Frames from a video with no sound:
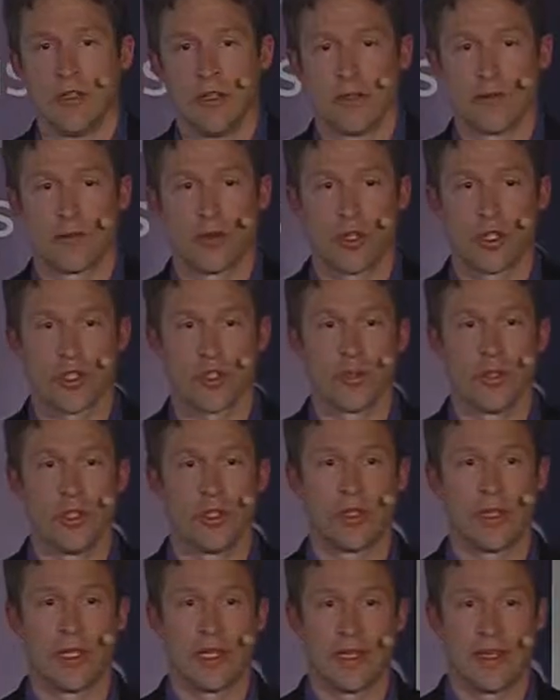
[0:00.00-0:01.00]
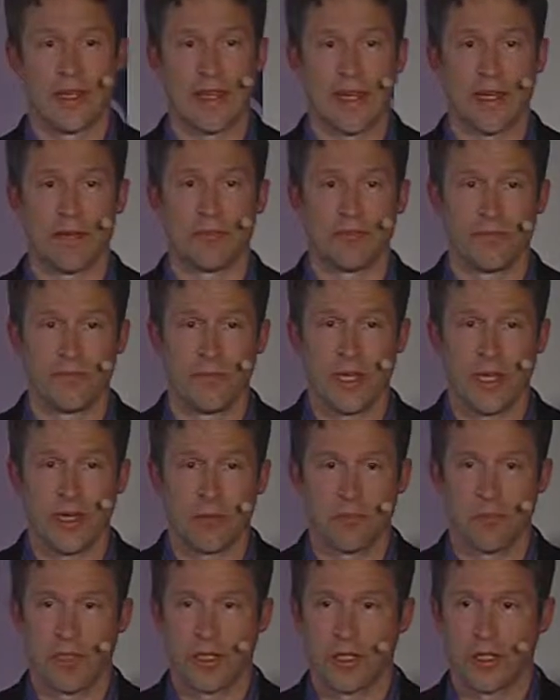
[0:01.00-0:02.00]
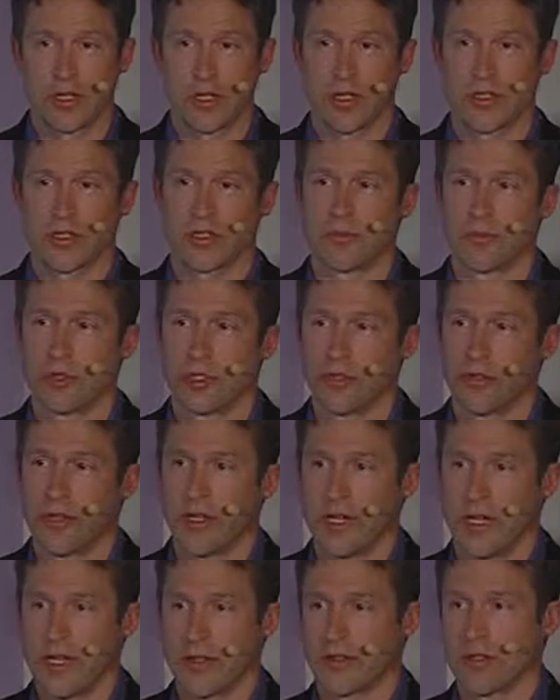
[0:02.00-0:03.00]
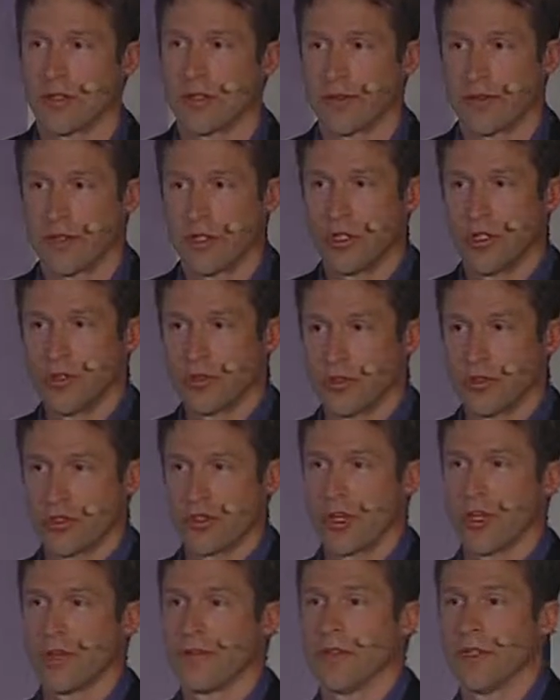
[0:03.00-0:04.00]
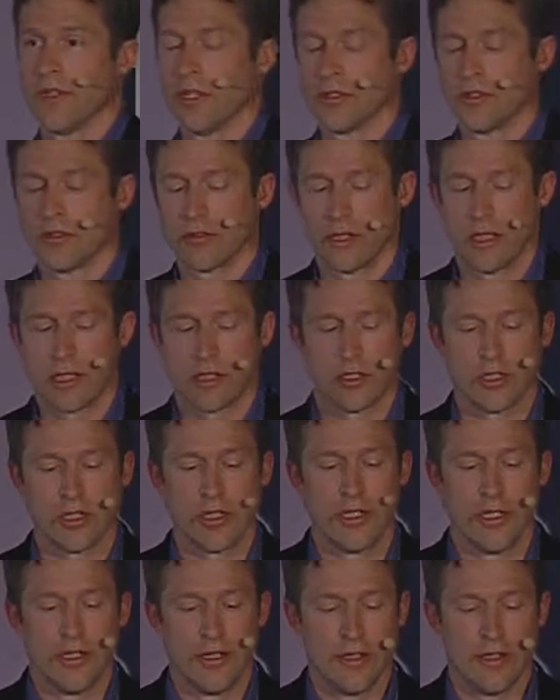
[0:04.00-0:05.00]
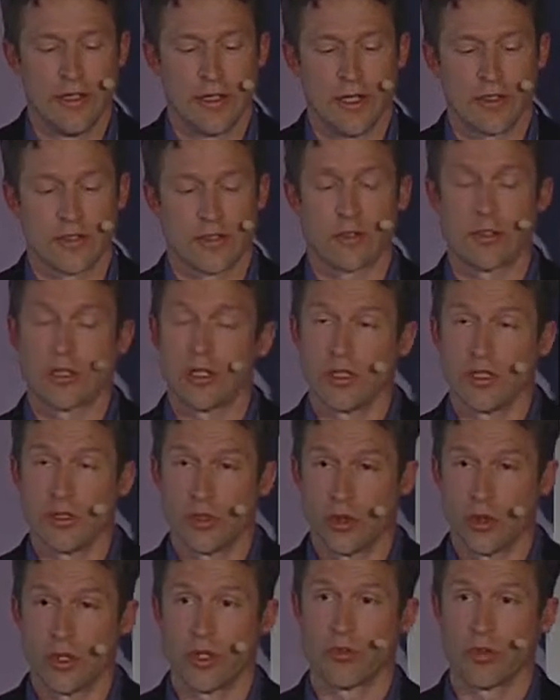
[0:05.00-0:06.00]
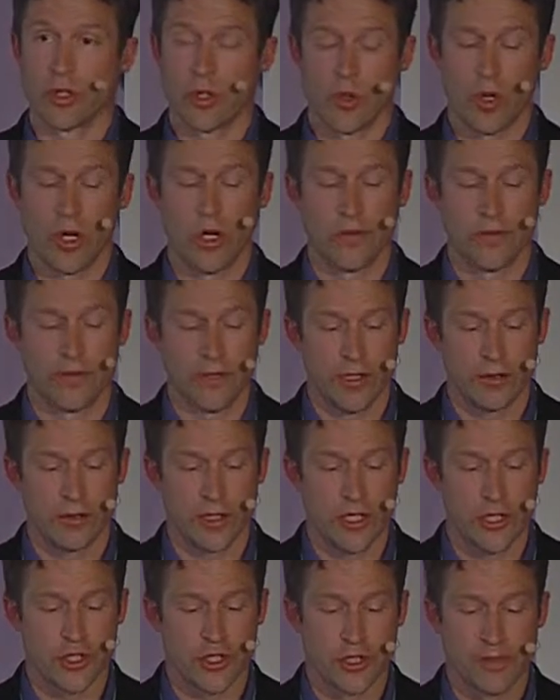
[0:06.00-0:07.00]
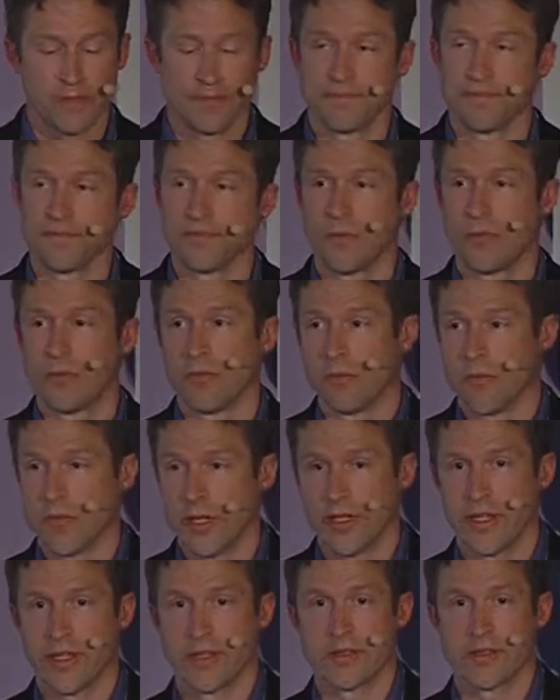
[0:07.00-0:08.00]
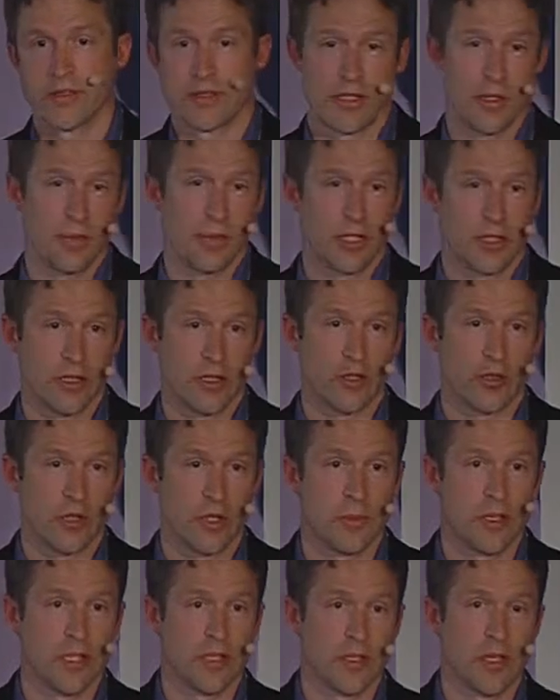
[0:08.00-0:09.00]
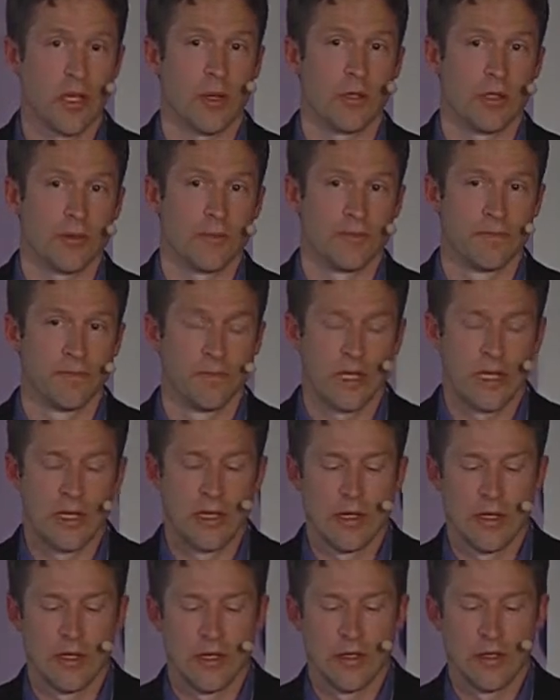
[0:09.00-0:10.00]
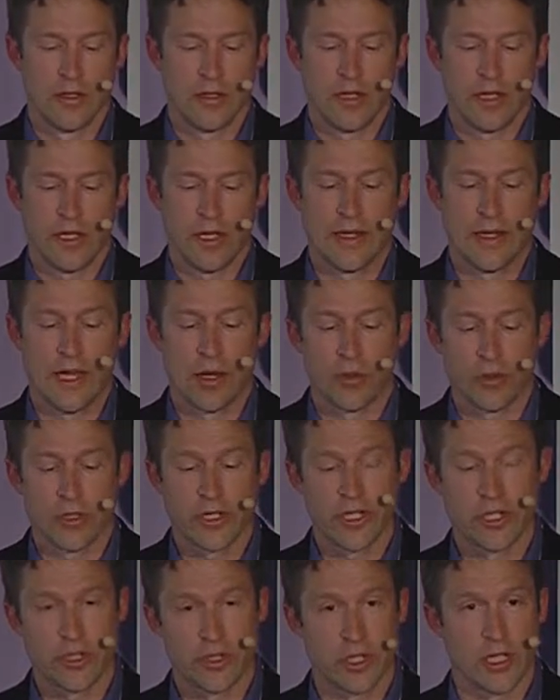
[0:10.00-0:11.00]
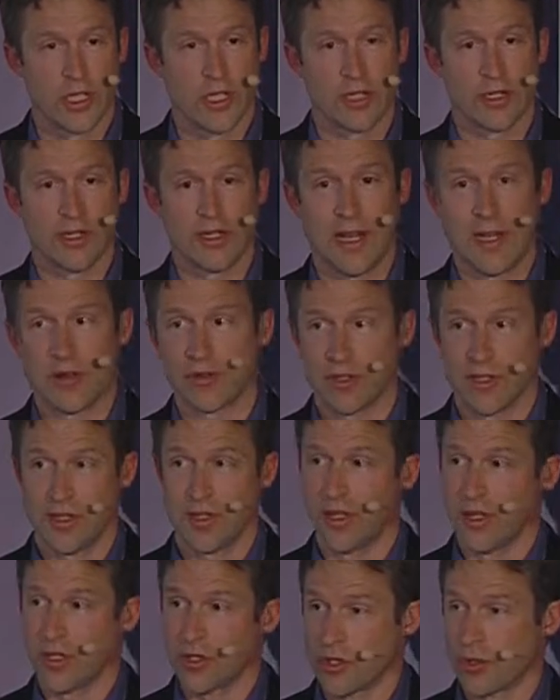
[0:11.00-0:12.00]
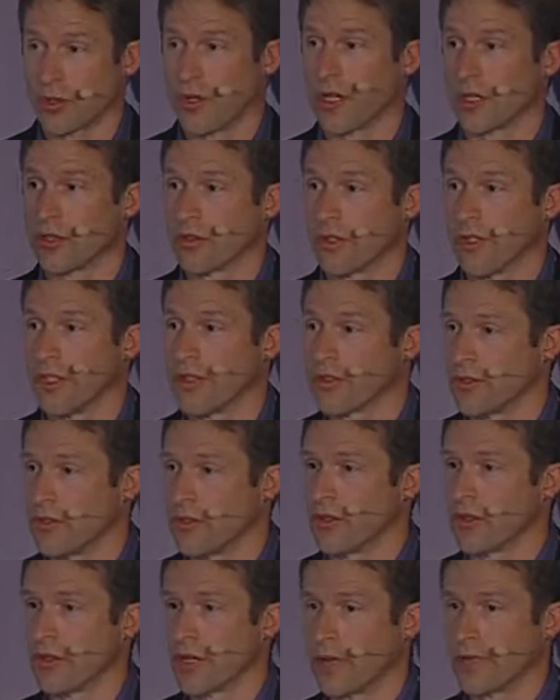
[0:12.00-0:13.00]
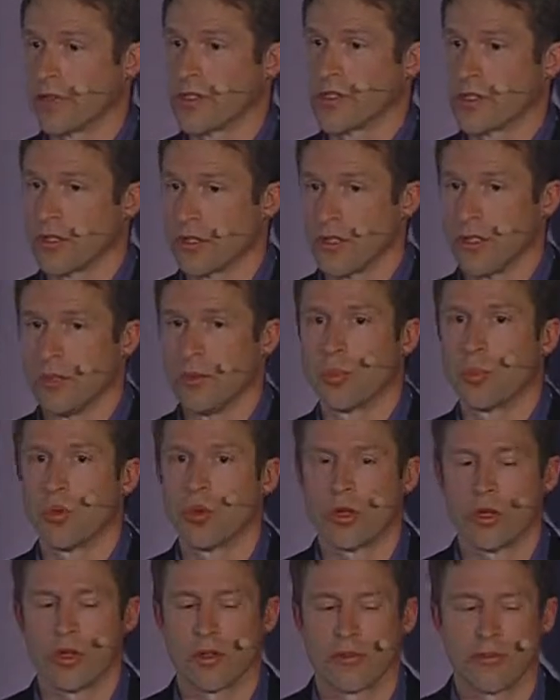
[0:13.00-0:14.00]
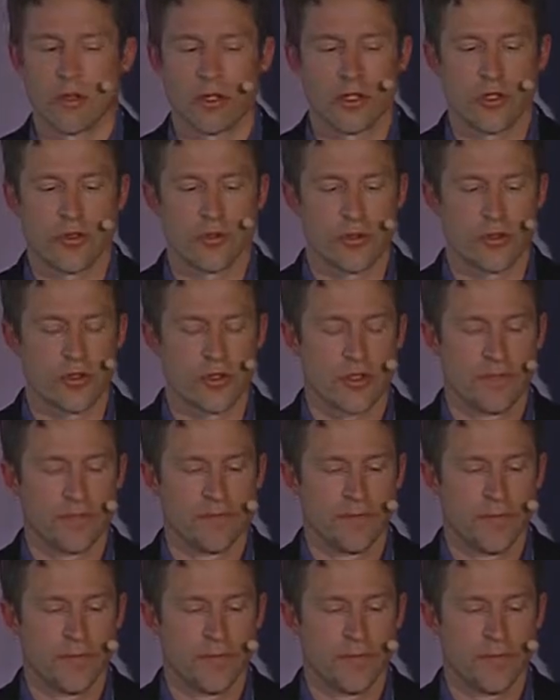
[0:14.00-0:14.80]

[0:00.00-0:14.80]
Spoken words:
Of course, when you get that big customer that has all of their users off in their directory, that's going to require federation, and that's typically going to be SAML. And that will get you connected out to their directory so you don't have to start to import all of their users.